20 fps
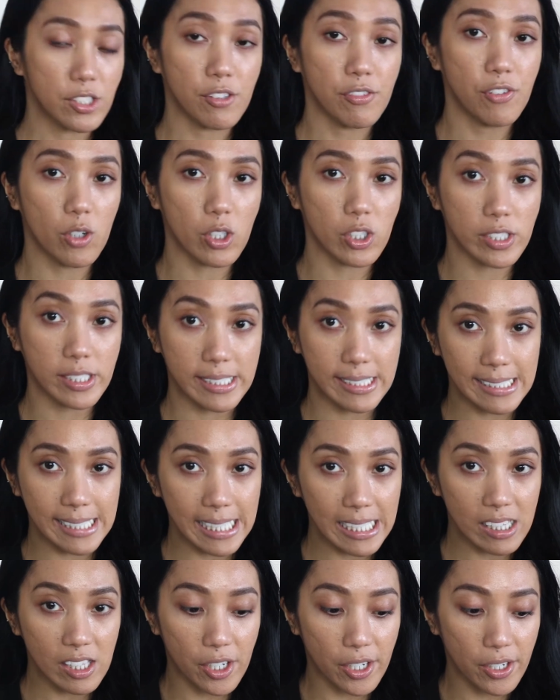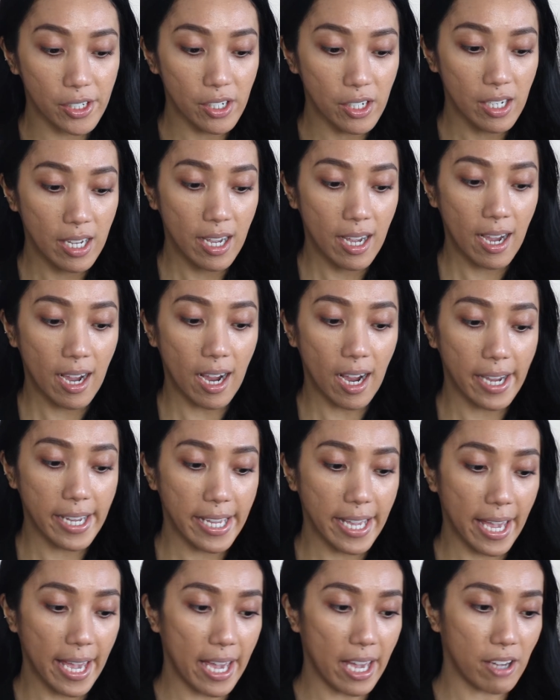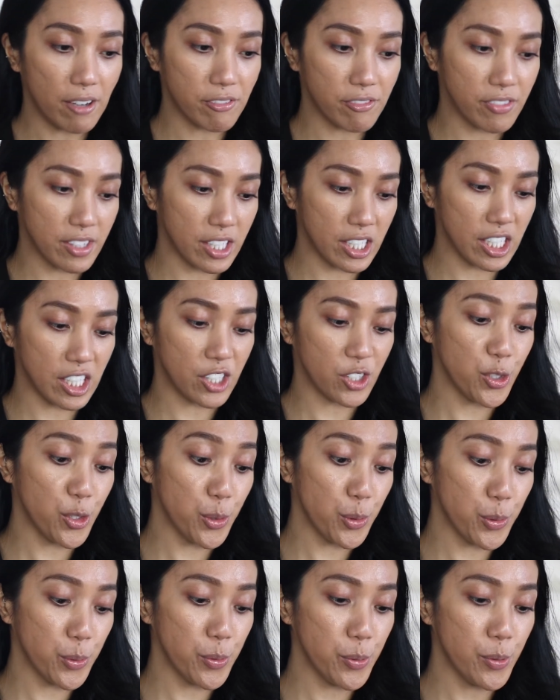for concealer, I have the new